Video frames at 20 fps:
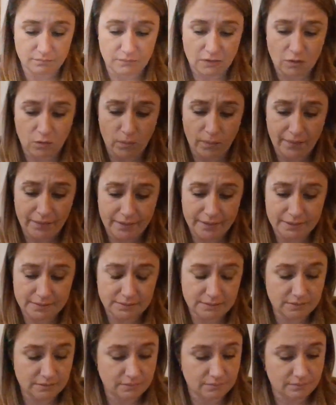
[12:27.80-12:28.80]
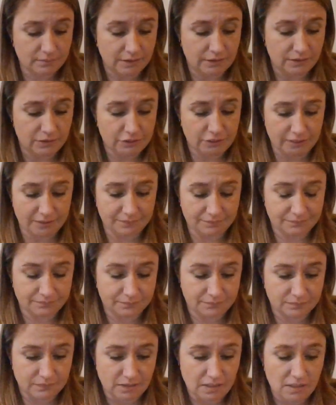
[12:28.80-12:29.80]
Aquarius energy.
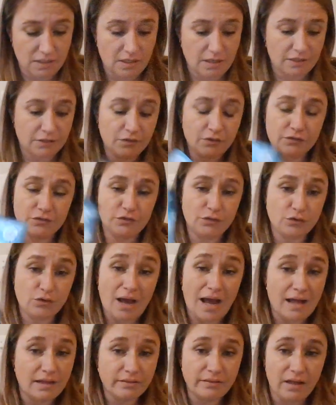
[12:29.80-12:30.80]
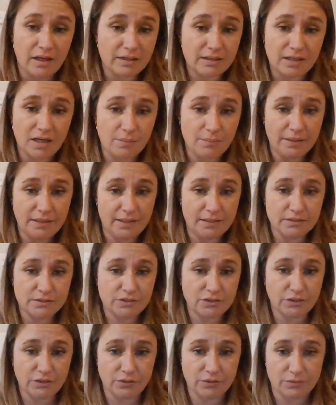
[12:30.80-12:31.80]
You got luck coming
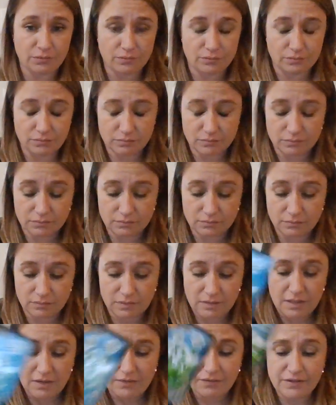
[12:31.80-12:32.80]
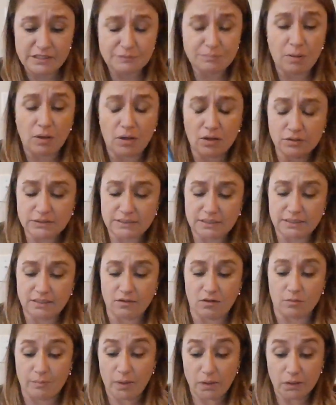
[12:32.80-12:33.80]
into you. This person
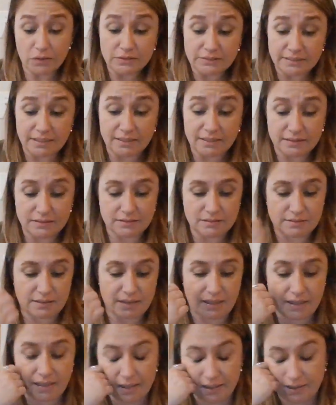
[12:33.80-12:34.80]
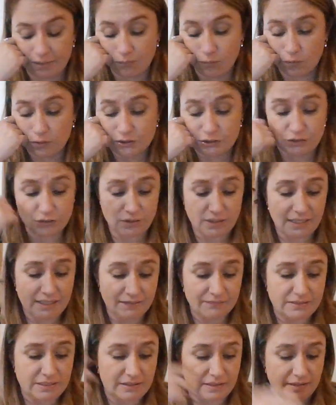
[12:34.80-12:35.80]
or persons, I get, want you to
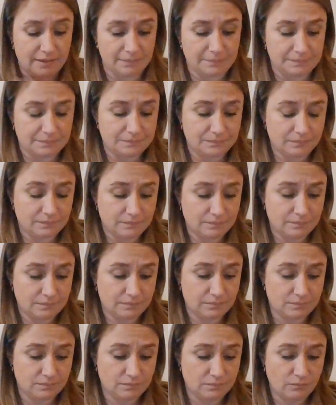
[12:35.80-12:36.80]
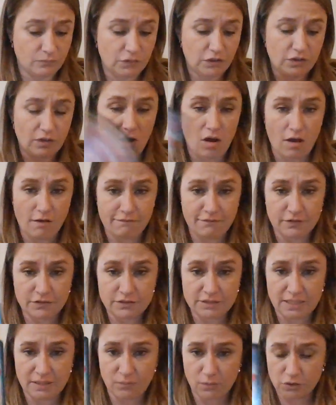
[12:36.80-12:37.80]
give to them. But the
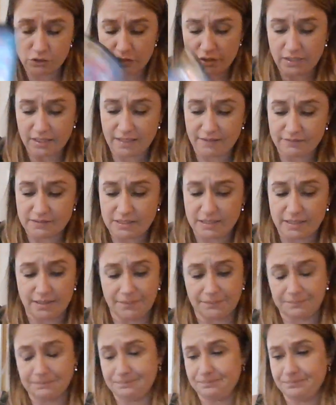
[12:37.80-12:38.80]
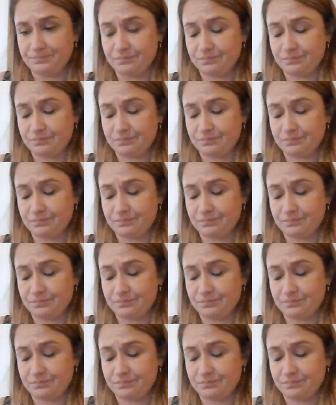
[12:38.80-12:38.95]
offers, they want you to give to them.